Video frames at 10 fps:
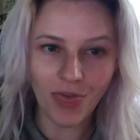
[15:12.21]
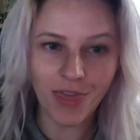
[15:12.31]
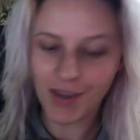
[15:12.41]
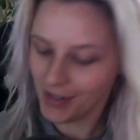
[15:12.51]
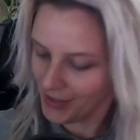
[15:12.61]

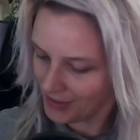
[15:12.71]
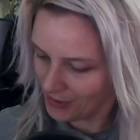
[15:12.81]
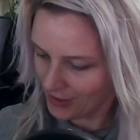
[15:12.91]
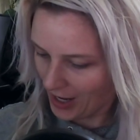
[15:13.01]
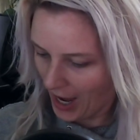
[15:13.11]

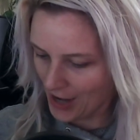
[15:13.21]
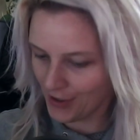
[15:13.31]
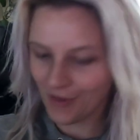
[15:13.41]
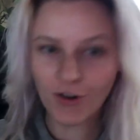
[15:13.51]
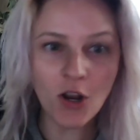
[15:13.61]
This, I don't
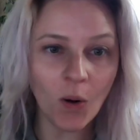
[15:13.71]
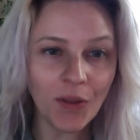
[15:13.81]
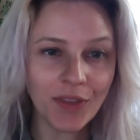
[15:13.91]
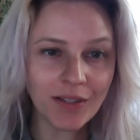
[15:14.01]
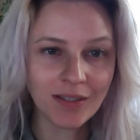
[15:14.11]
even know
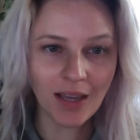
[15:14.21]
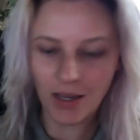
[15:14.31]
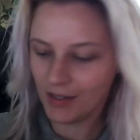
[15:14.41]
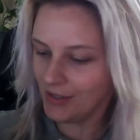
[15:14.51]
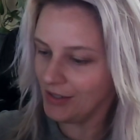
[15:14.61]
what this
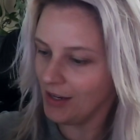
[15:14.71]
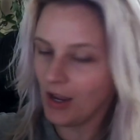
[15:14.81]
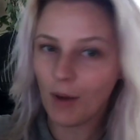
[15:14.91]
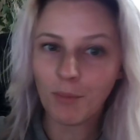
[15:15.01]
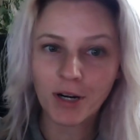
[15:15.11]
says,
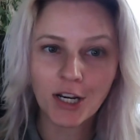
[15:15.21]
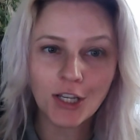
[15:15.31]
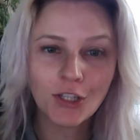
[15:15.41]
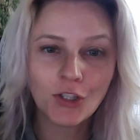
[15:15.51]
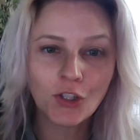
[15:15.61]
but it
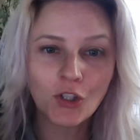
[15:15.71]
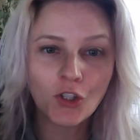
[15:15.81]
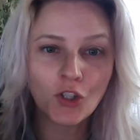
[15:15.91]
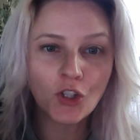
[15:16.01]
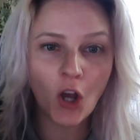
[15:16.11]
is
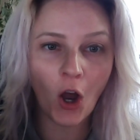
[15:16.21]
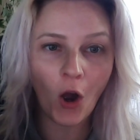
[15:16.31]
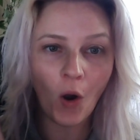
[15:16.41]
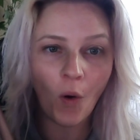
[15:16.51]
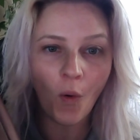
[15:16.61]
so